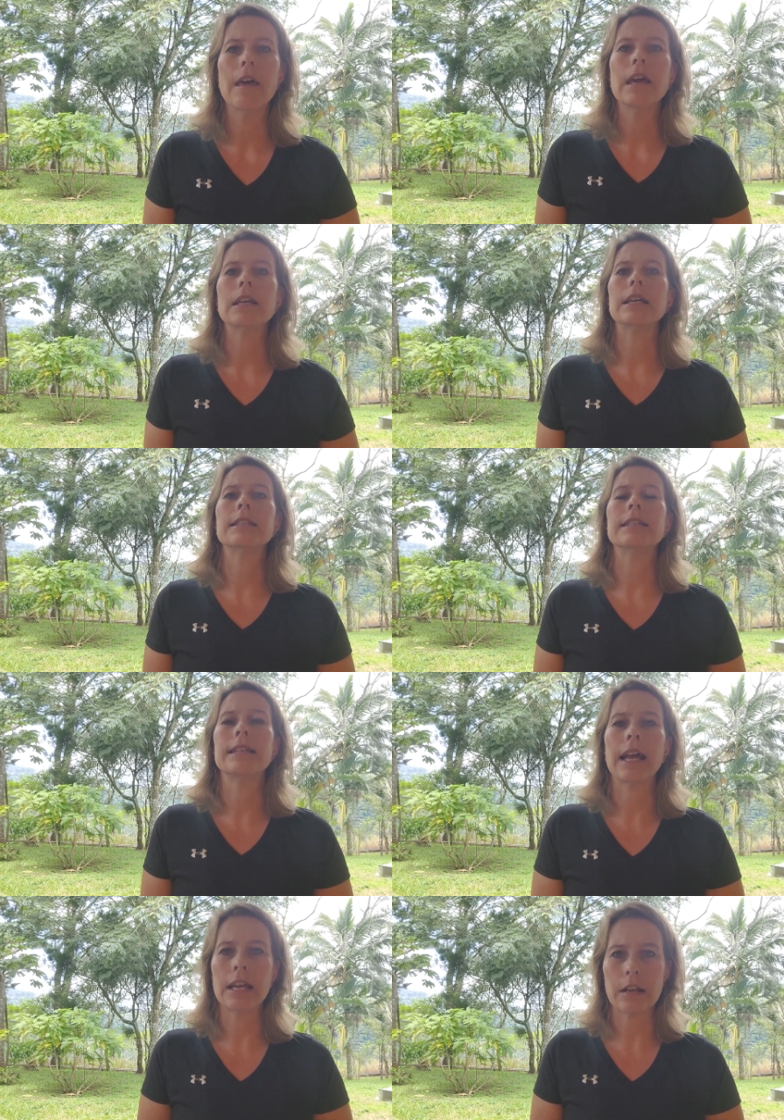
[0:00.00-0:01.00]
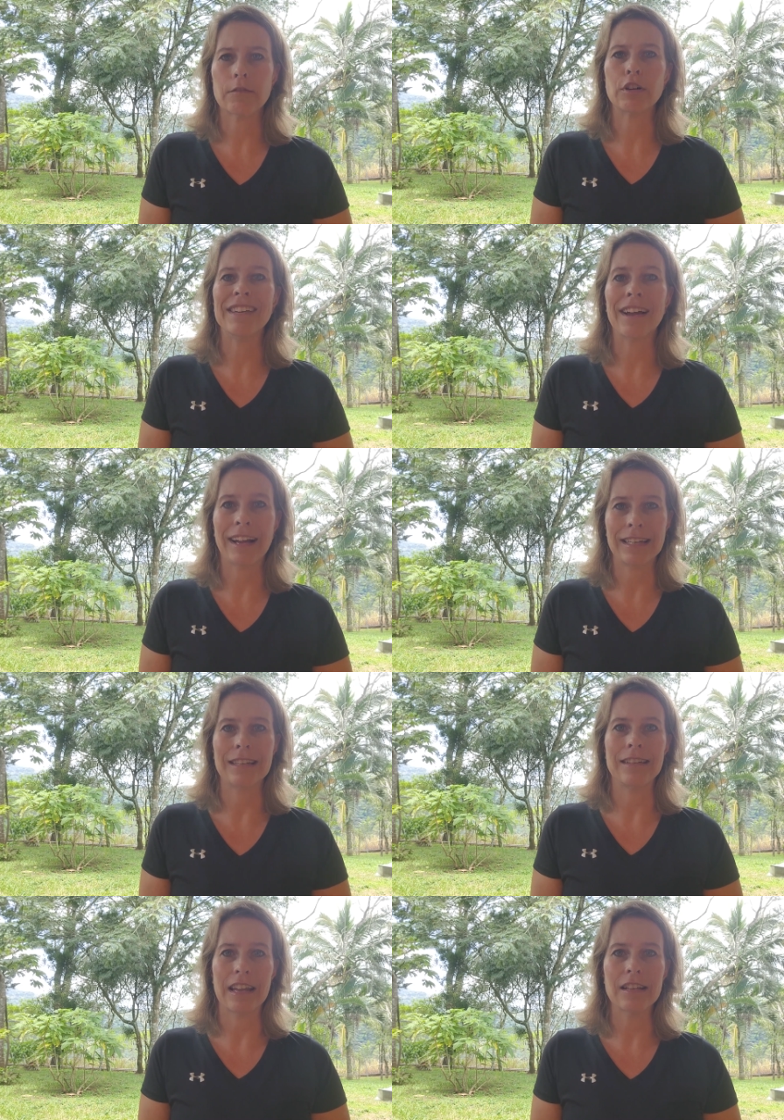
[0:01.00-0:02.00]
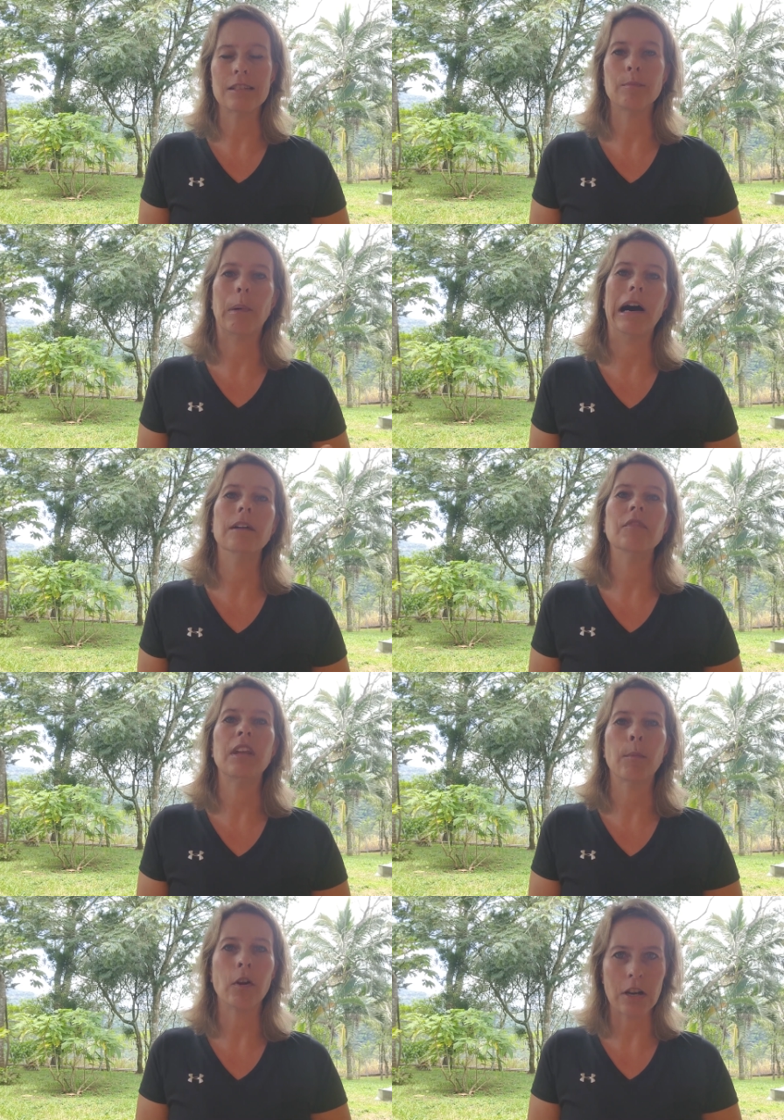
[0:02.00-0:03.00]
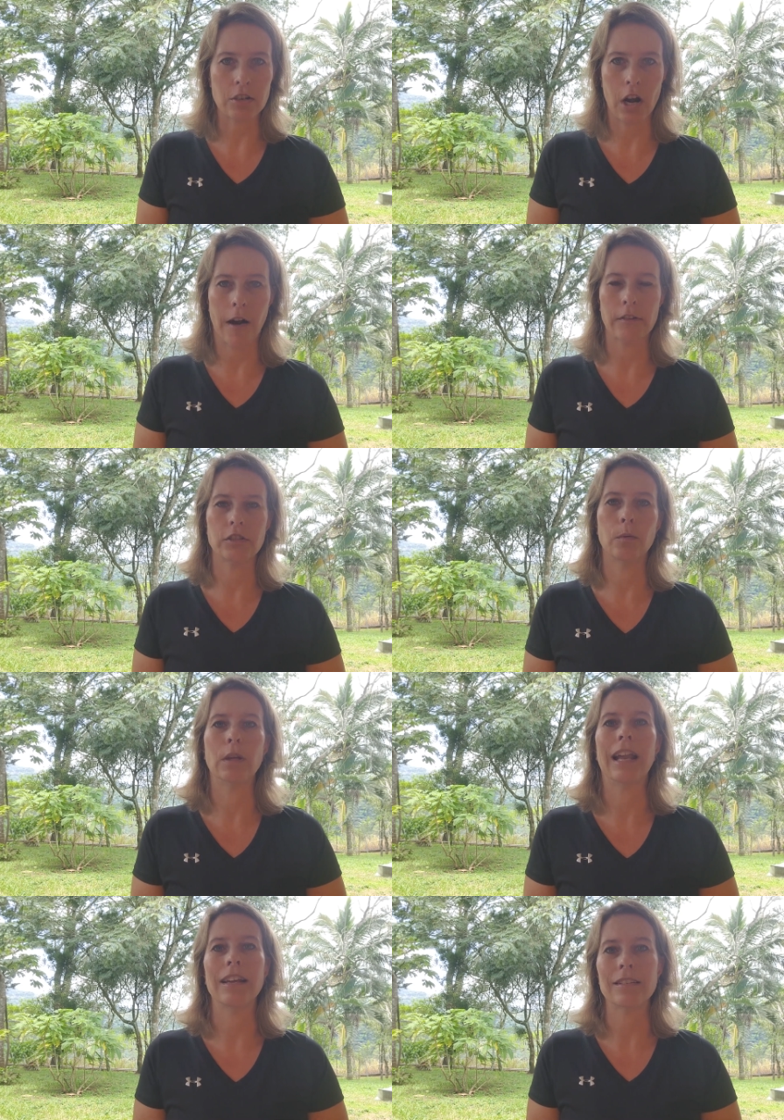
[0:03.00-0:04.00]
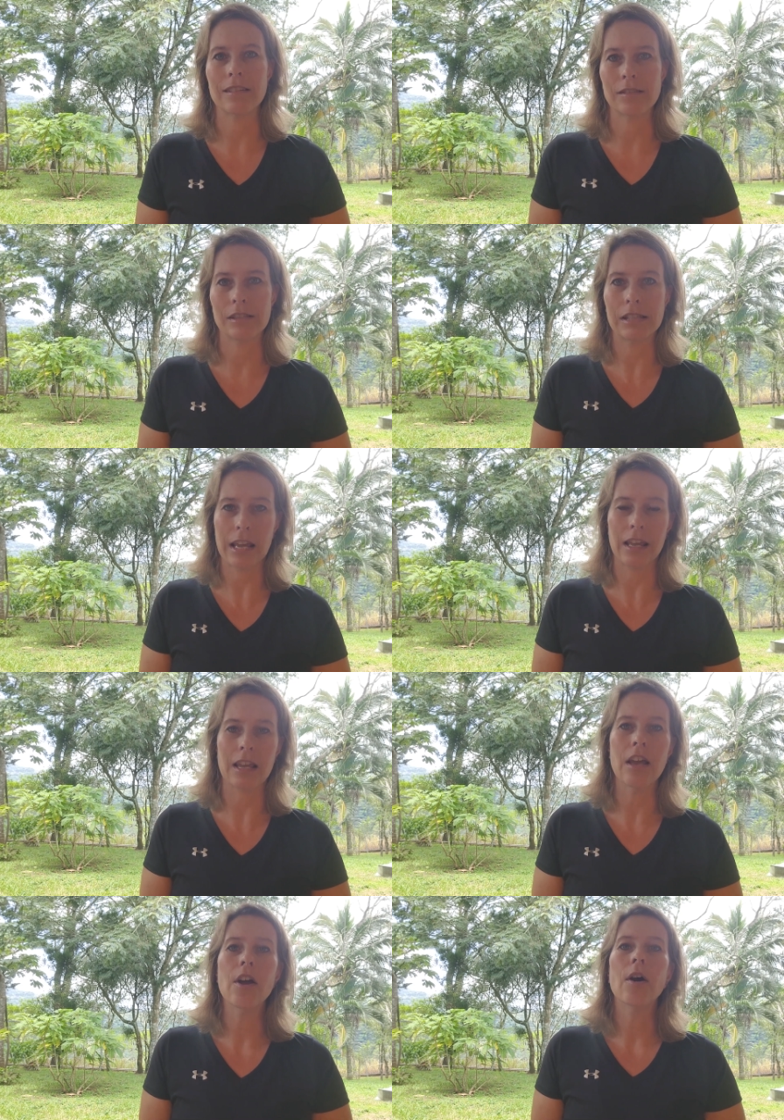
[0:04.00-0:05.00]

You can stay here for 90 days, but the immigration officer would like to see